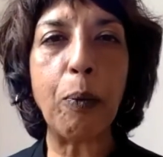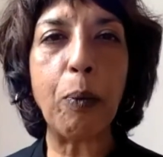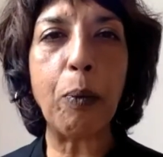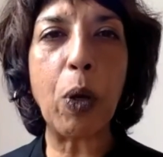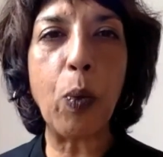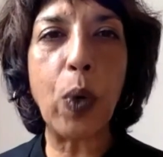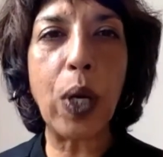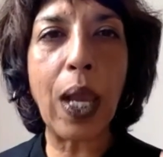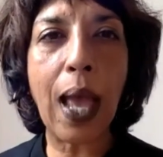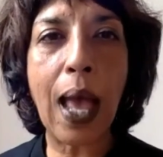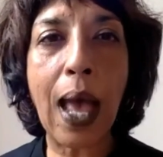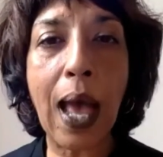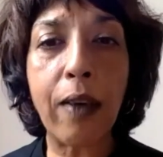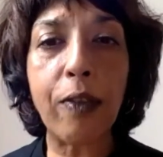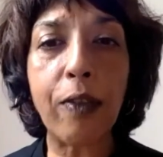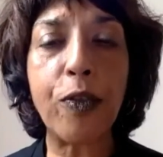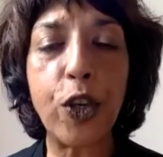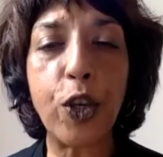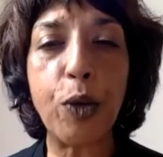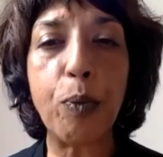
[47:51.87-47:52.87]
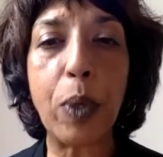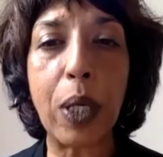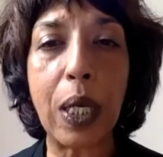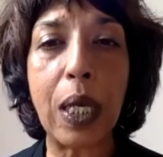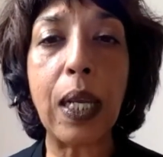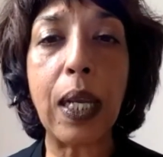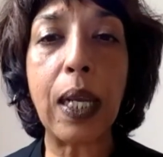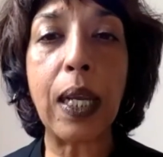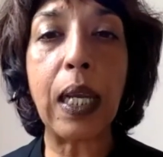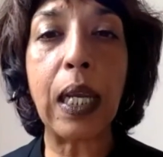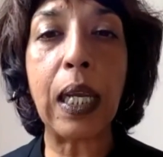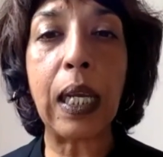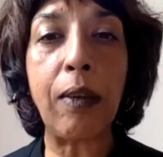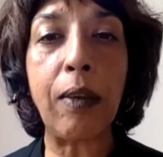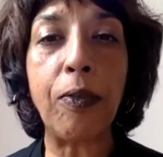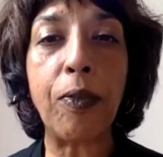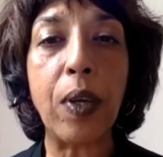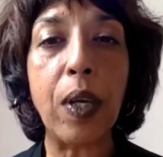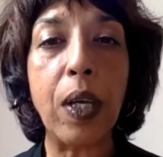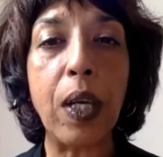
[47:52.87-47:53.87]
but we have to
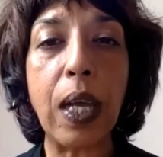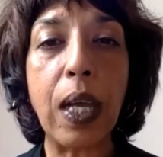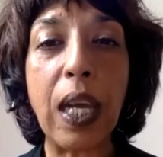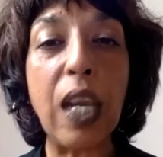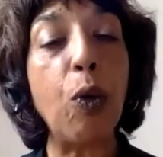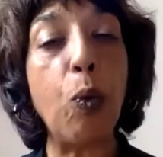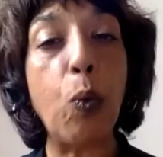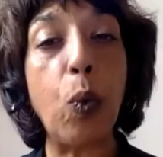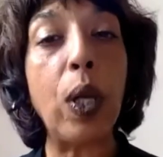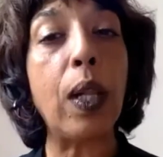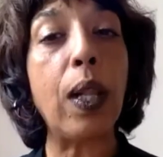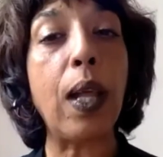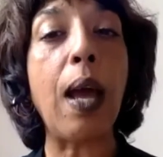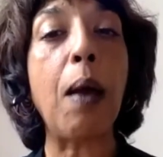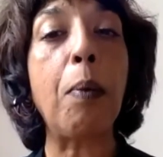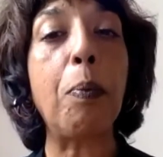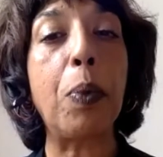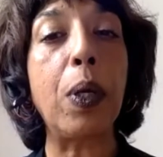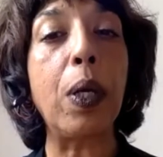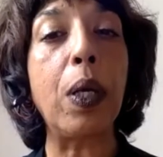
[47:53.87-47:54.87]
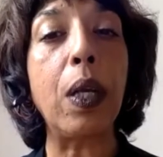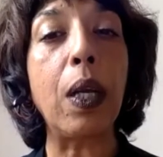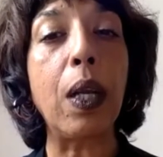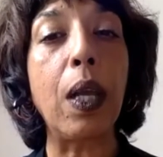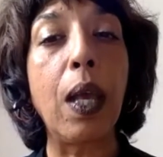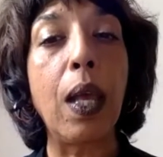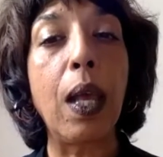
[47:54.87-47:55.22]
believe it will happen.